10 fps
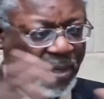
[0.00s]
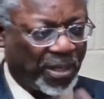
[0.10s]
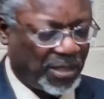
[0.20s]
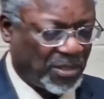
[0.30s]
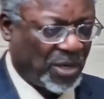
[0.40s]

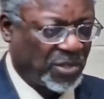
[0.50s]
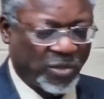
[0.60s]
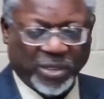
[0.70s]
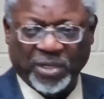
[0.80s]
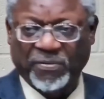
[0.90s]
there's also an
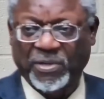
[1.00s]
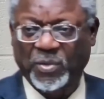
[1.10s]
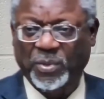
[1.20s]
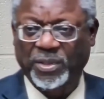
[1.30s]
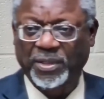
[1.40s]

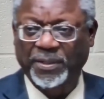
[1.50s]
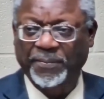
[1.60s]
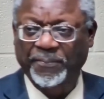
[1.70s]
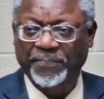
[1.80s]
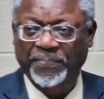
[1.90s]
individual thing.
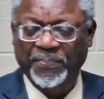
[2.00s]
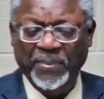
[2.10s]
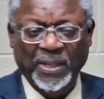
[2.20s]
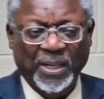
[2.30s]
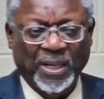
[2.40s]

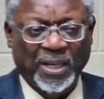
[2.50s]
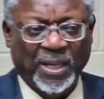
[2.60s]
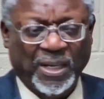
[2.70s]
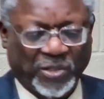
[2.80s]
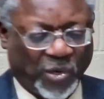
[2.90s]

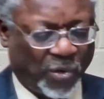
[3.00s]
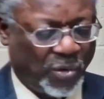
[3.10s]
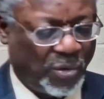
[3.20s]
And so